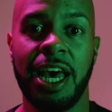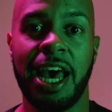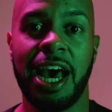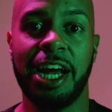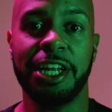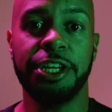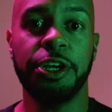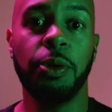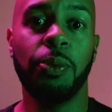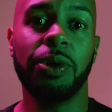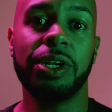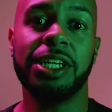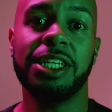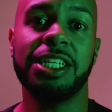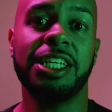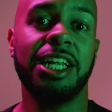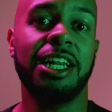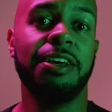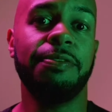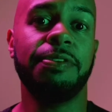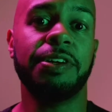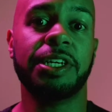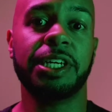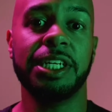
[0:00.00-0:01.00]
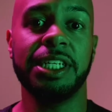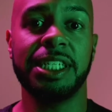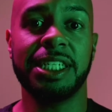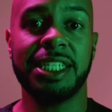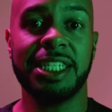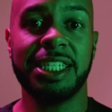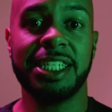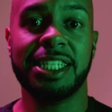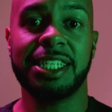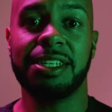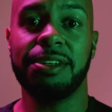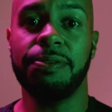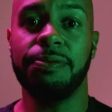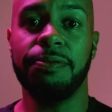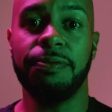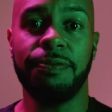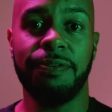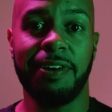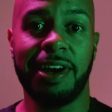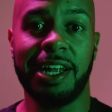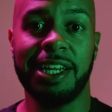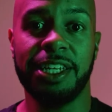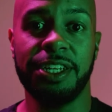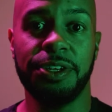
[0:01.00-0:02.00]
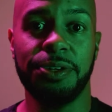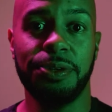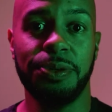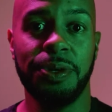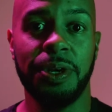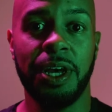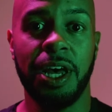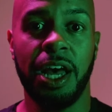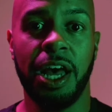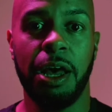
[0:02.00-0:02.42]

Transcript: and you want to deliver consistent value,